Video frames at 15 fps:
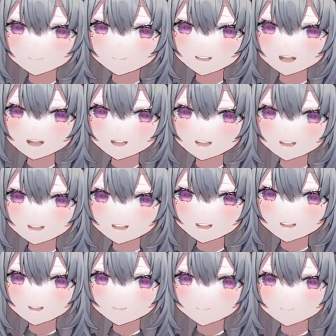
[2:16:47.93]
playing.
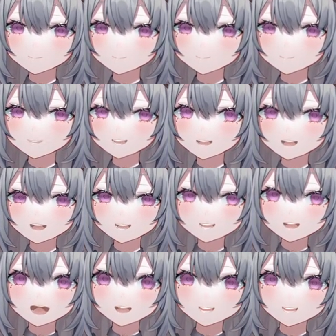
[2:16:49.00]
Ooh,
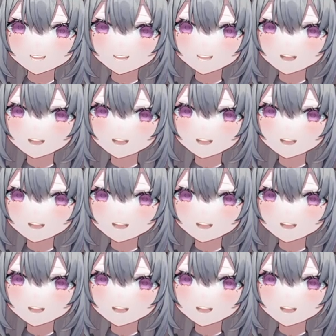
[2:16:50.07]
Yeti,